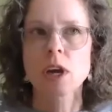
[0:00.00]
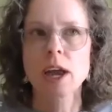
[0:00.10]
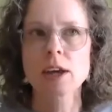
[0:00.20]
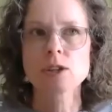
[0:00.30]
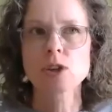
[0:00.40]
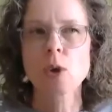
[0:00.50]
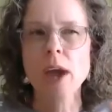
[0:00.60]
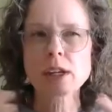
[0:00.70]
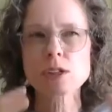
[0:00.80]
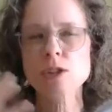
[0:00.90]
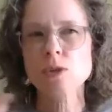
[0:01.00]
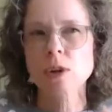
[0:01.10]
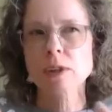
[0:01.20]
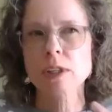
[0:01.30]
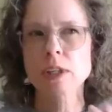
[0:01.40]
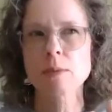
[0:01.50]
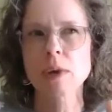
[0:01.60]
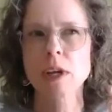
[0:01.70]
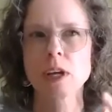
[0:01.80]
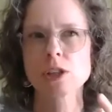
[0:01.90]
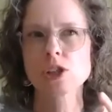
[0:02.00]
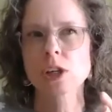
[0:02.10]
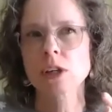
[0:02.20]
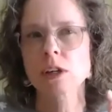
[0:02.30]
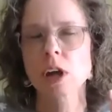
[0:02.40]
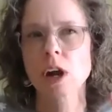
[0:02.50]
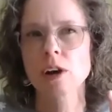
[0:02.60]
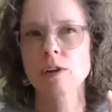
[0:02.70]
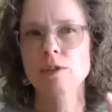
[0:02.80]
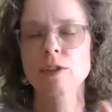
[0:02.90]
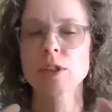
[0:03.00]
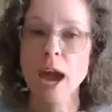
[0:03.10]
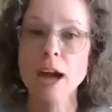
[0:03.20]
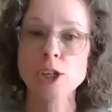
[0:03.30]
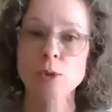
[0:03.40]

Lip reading: and do any sort of examination of the actual